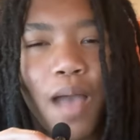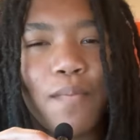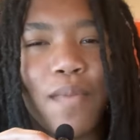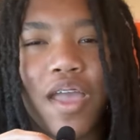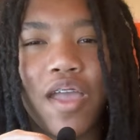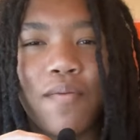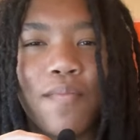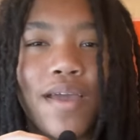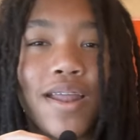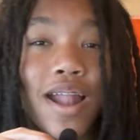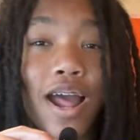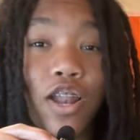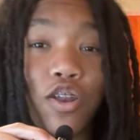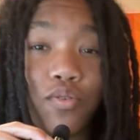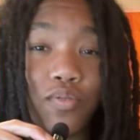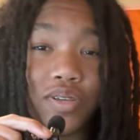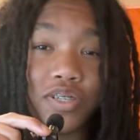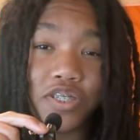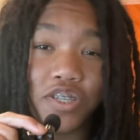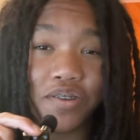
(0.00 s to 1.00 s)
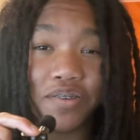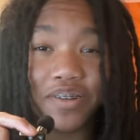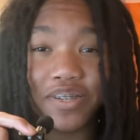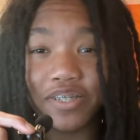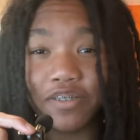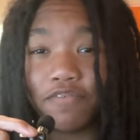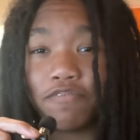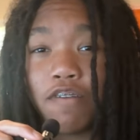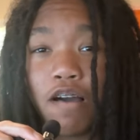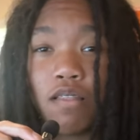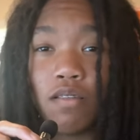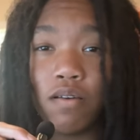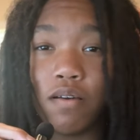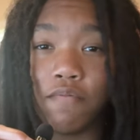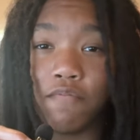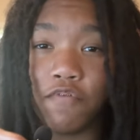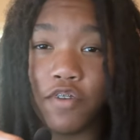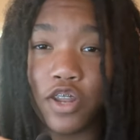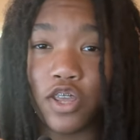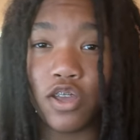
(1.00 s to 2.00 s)
I may or may not do a series of
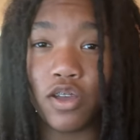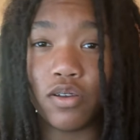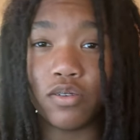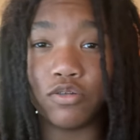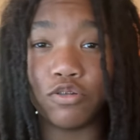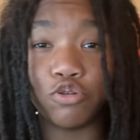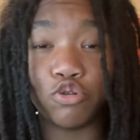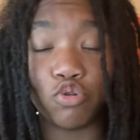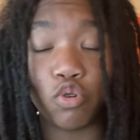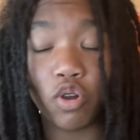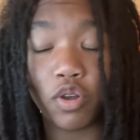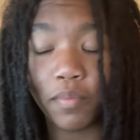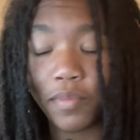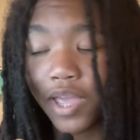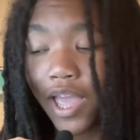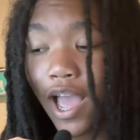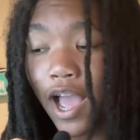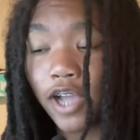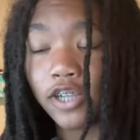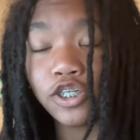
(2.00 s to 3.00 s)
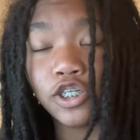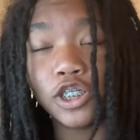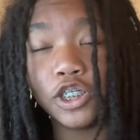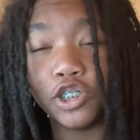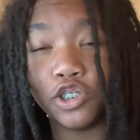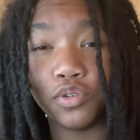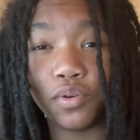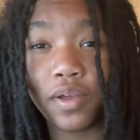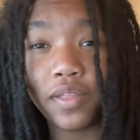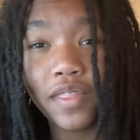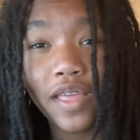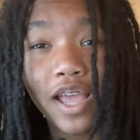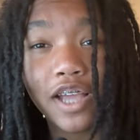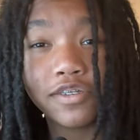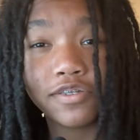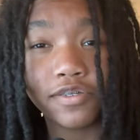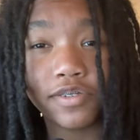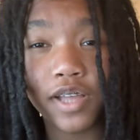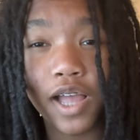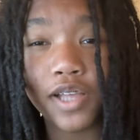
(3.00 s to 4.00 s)
follow-up videos showing me actually doing the
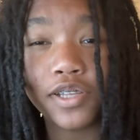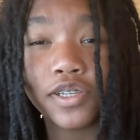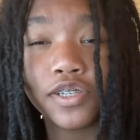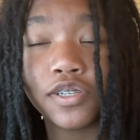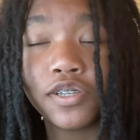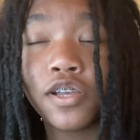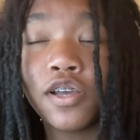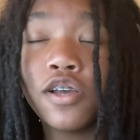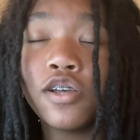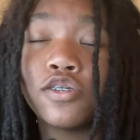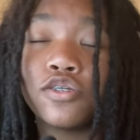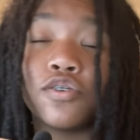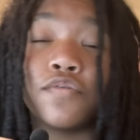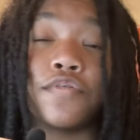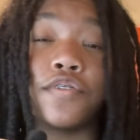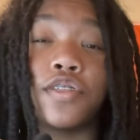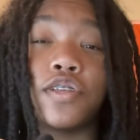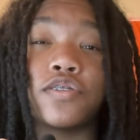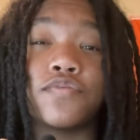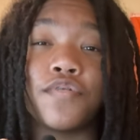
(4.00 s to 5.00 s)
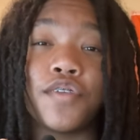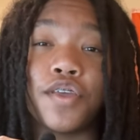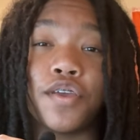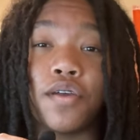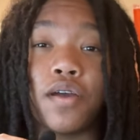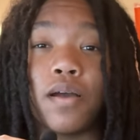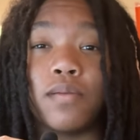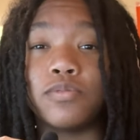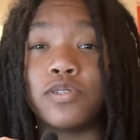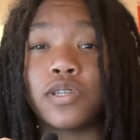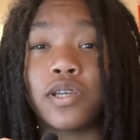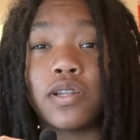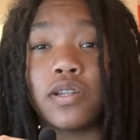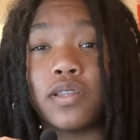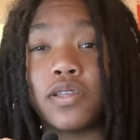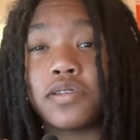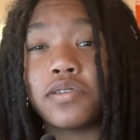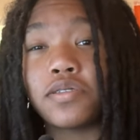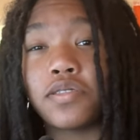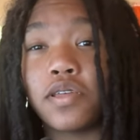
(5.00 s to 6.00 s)
exercises, so for this video, I'm just going to
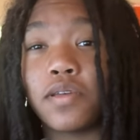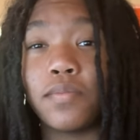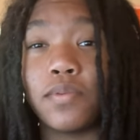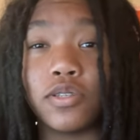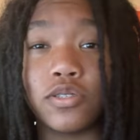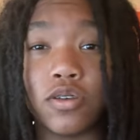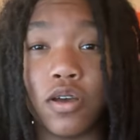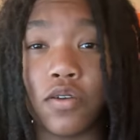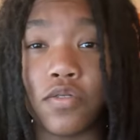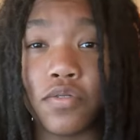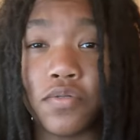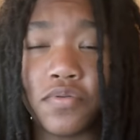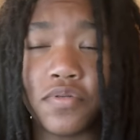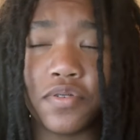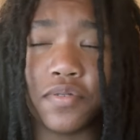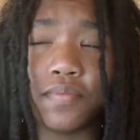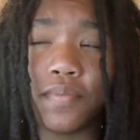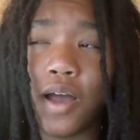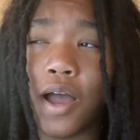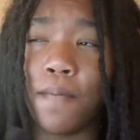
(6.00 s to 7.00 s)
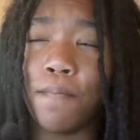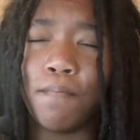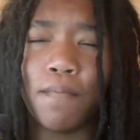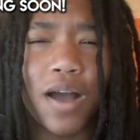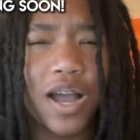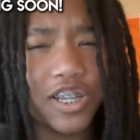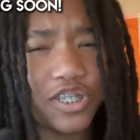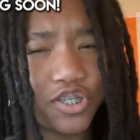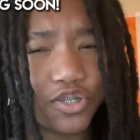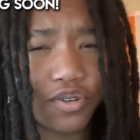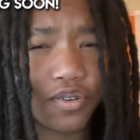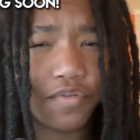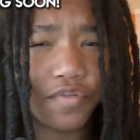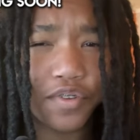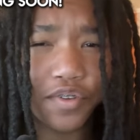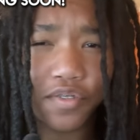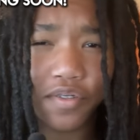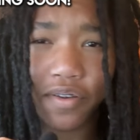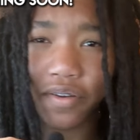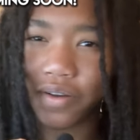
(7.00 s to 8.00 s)
list them and talk through them. I might show a
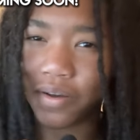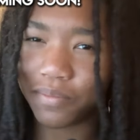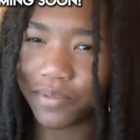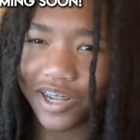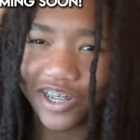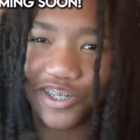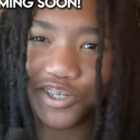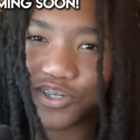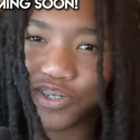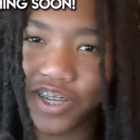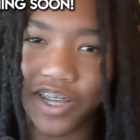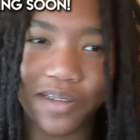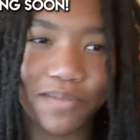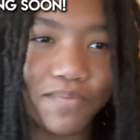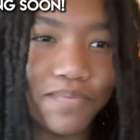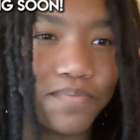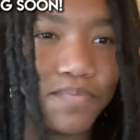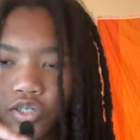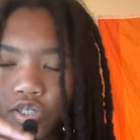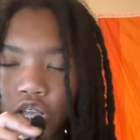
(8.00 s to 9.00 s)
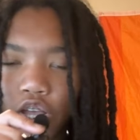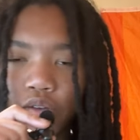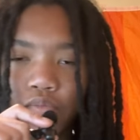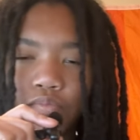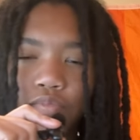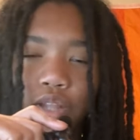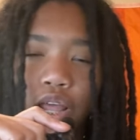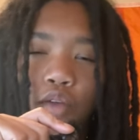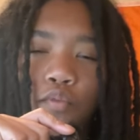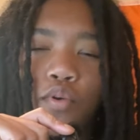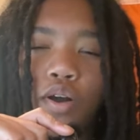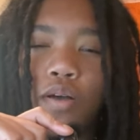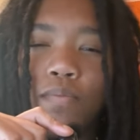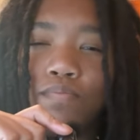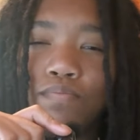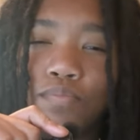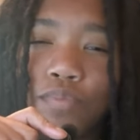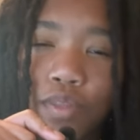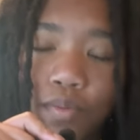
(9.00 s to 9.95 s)
few though, I'm not sure yet. So, day one.